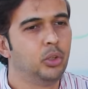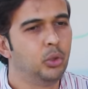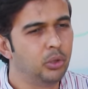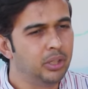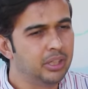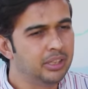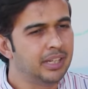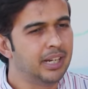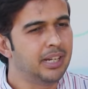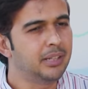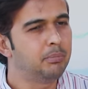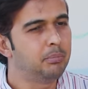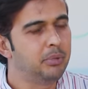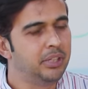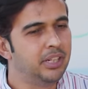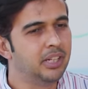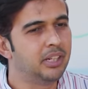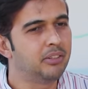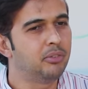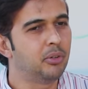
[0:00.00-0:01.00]
During that
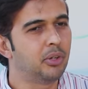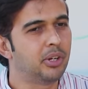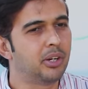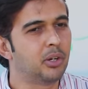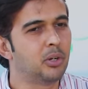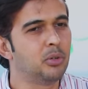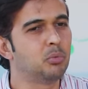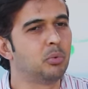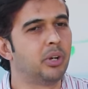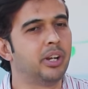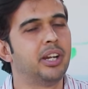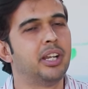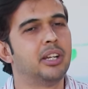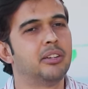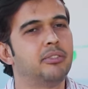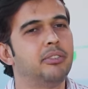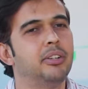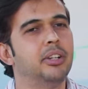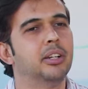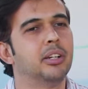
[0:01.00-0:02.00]
period, for around one and a
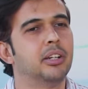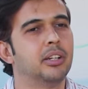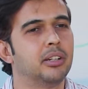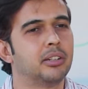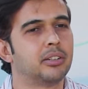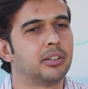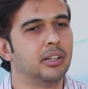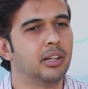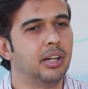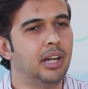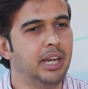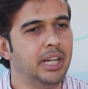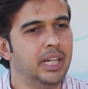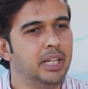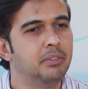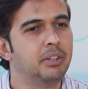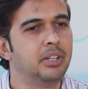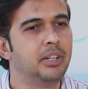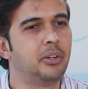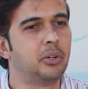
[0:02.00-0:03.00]
half year, I
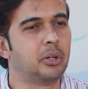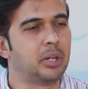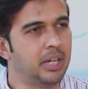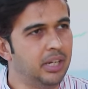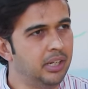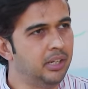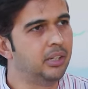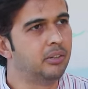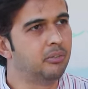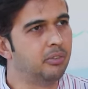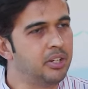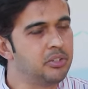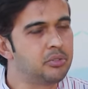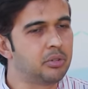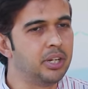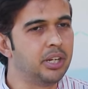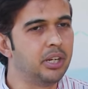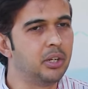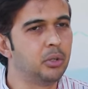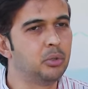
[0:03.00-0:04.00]
even tried
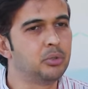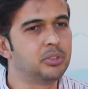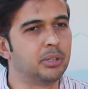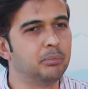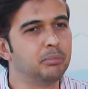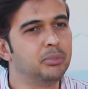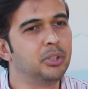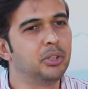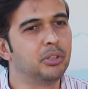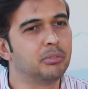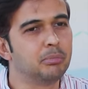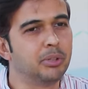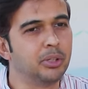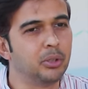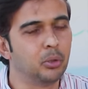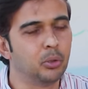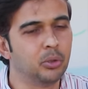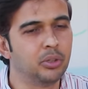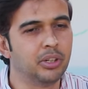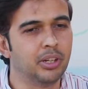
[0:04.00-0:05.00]
venturing into something of my
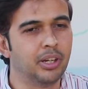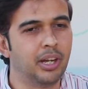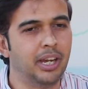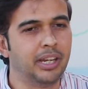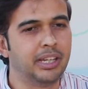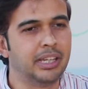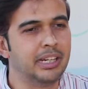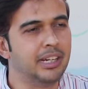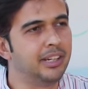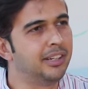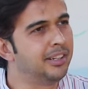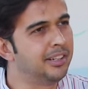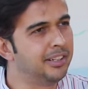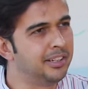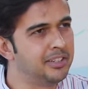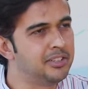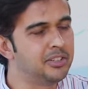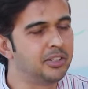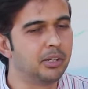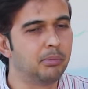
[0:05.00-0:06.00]
own. I created a
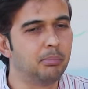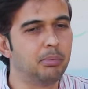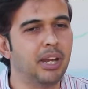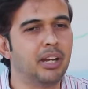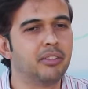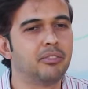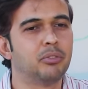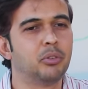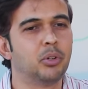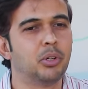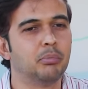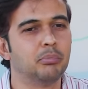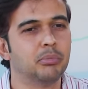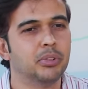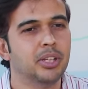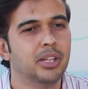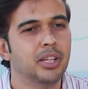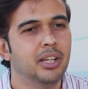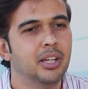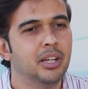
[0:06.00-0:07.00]
digital platform,
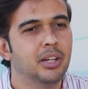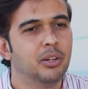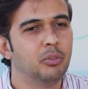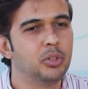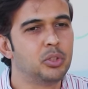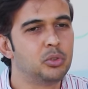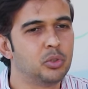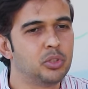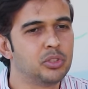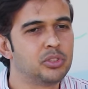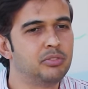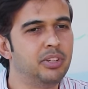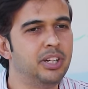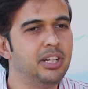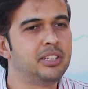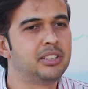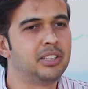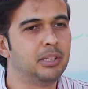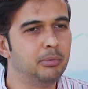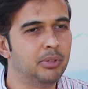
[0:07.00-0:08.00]
which was
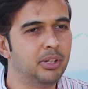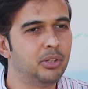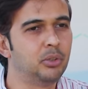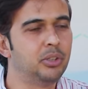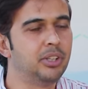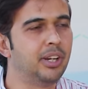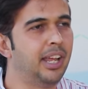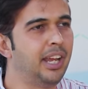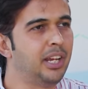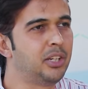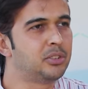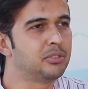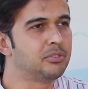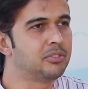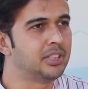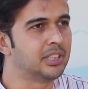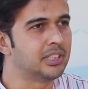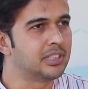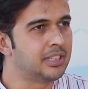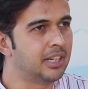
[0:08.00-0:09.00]
very similar to the likes of
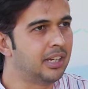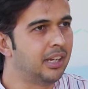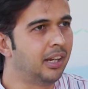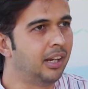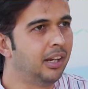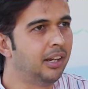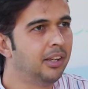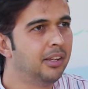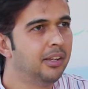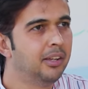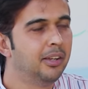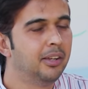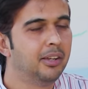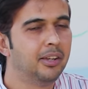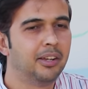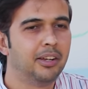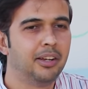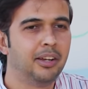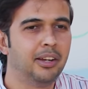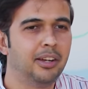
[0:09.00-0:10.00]
Just Dial
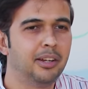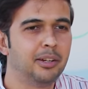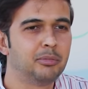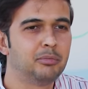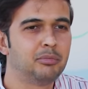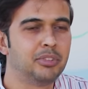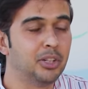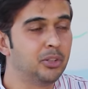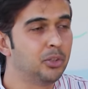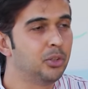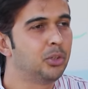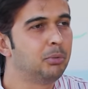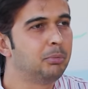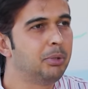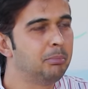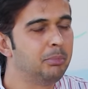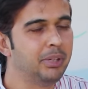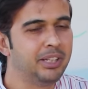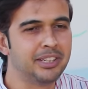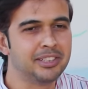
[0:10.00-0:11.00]
uh, turned out to
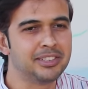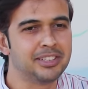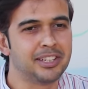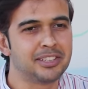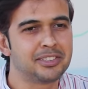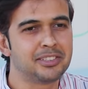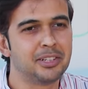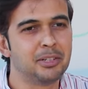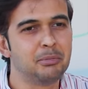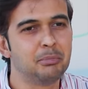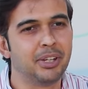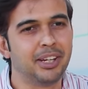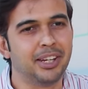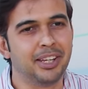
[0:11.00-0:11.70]
be a big disaster in my